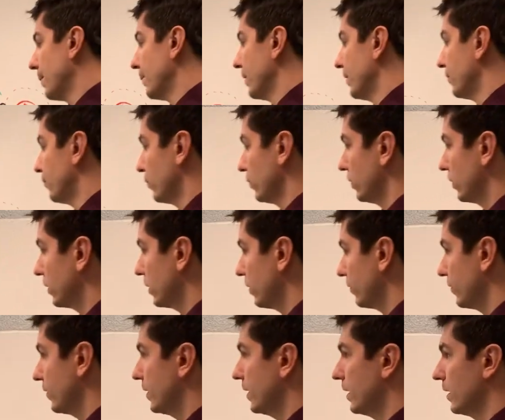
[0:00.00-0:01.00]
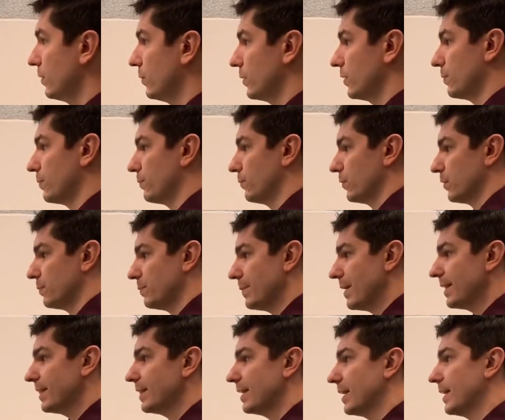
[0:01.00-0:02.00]
If we look over here with
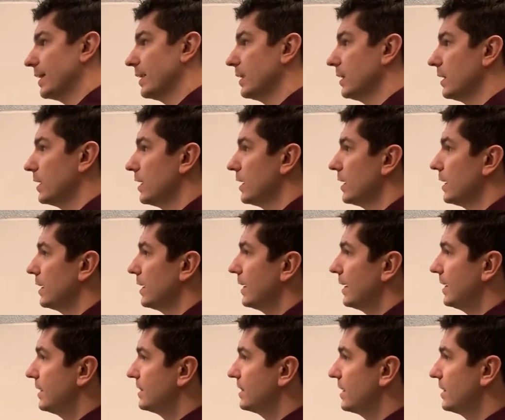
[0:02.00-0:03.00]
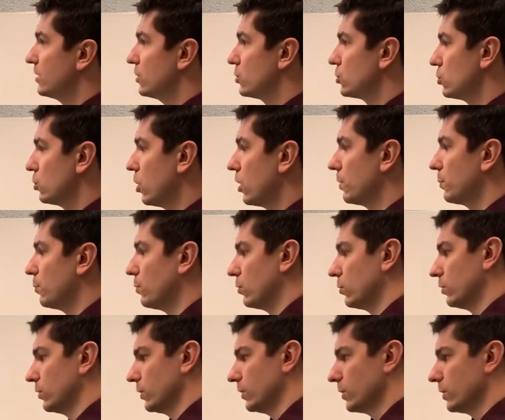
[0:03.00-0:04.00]
methane, it says it's
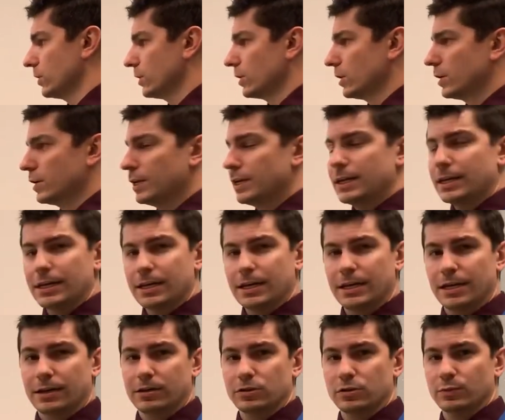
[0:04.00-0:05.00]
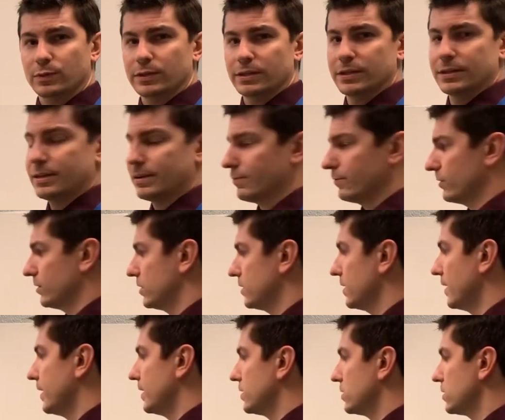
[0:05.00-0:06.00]
nonpolar. Here's what the difference
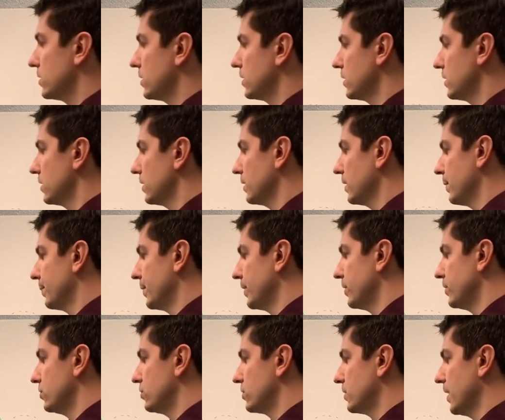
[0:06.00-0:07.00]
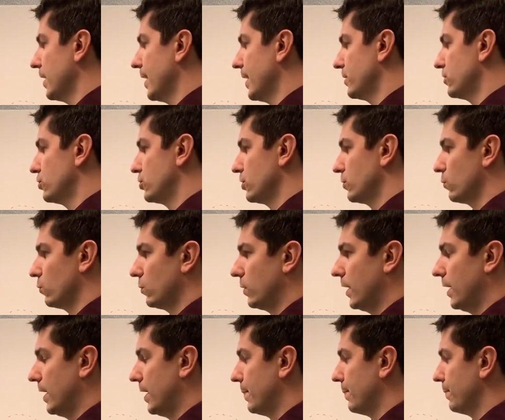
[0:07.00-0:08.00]
is. I'm going to use the hydrogen
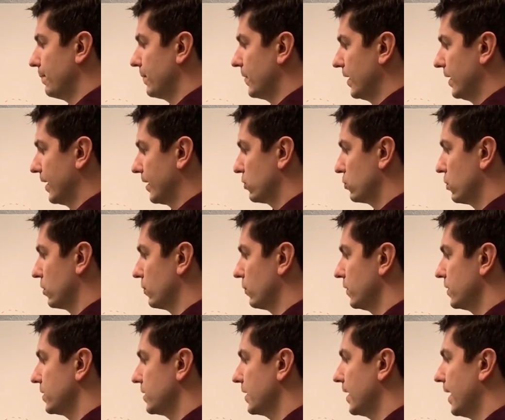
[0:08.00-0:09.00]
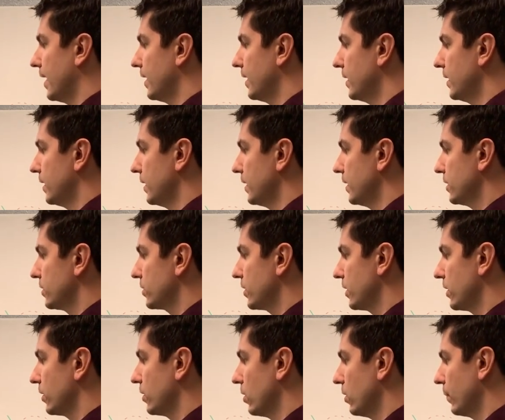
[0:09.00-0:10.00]
electron once again. It's
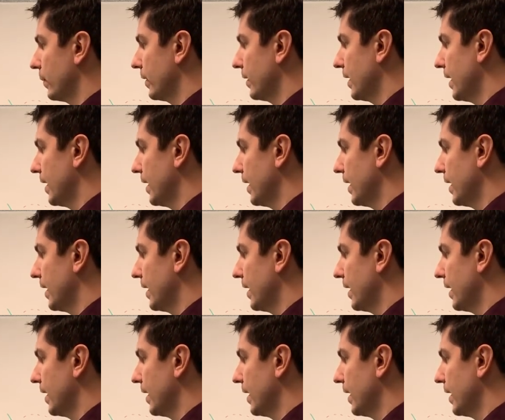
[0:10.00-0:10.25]
going to go around